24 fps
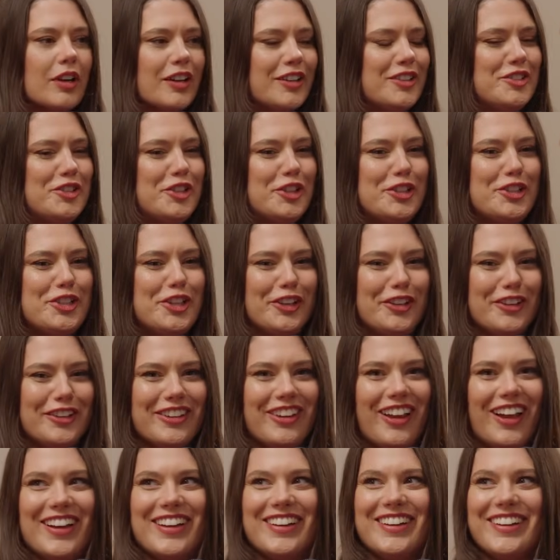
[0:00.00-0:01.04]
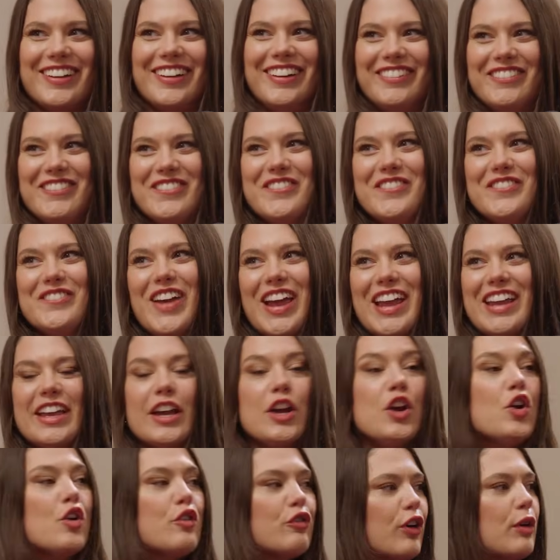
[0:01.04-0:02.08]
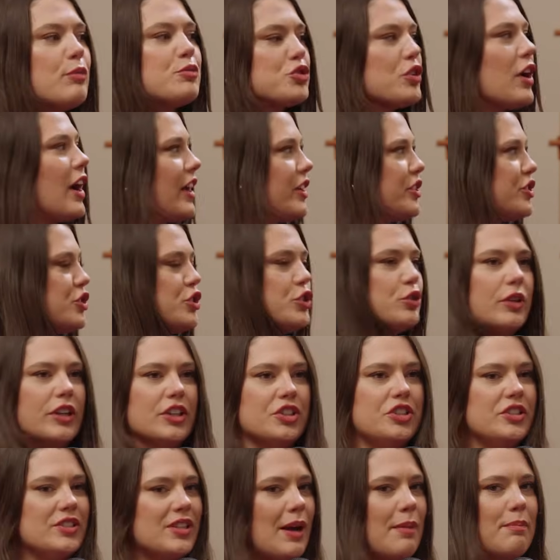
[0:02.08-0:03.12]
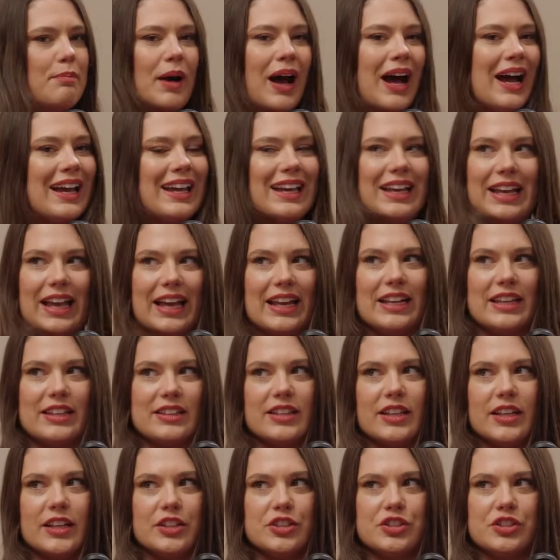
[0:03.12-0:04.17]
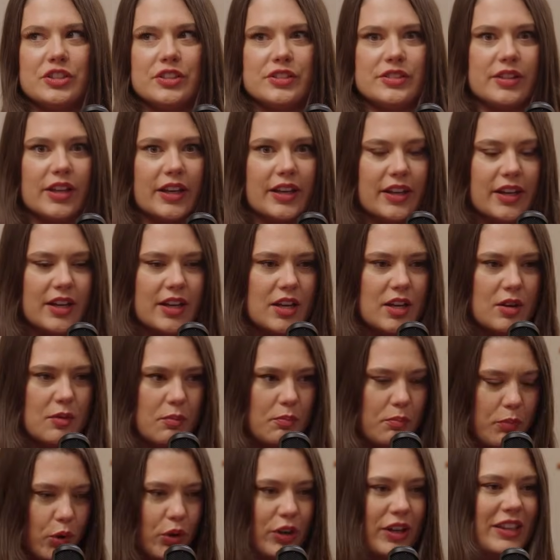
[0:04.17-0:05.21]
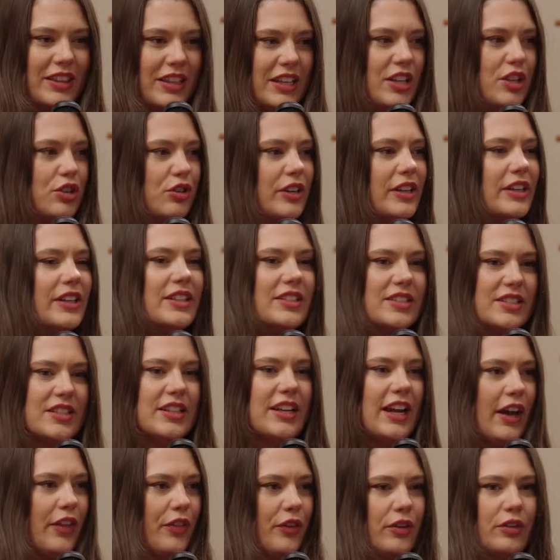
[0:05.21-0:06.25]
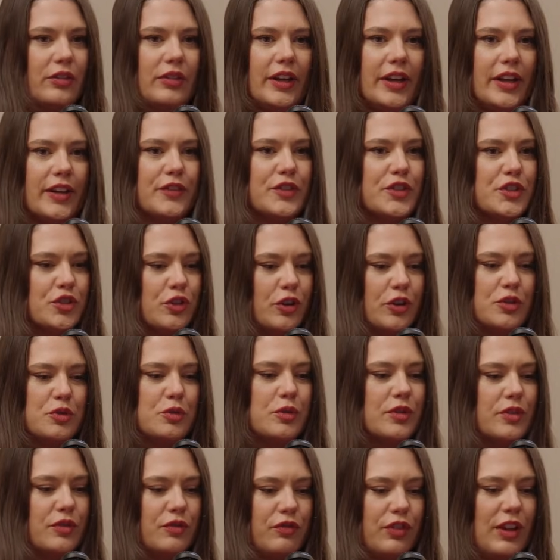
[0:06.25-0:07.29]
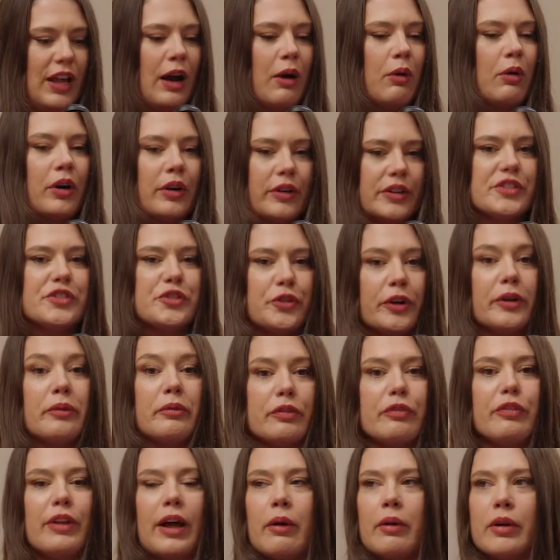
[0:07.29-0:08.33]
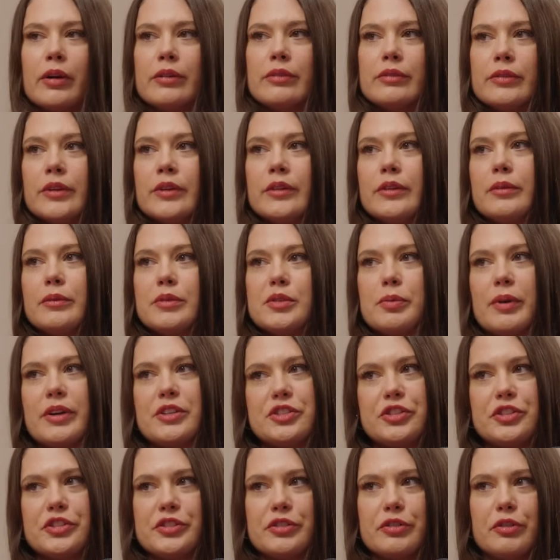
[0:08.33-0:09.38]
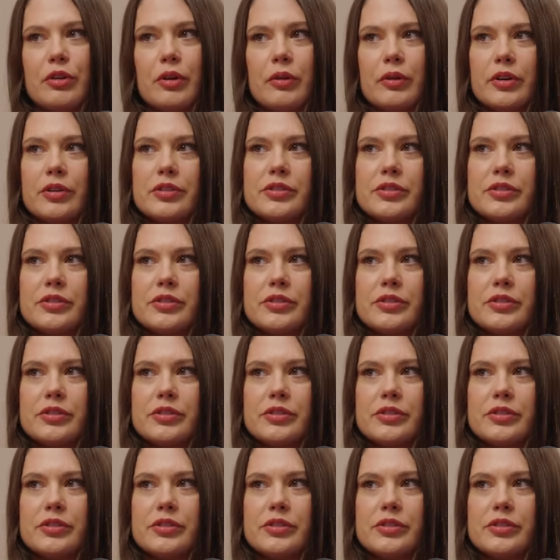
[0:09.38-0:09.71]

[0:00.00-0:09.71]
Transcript: And then she makes the most amazing stuff. From scratch too. Like she's not buying anything. She's like putting the ingredients together. Like if it starts with flour, it's starting with flour. Surprised she doesn't grow it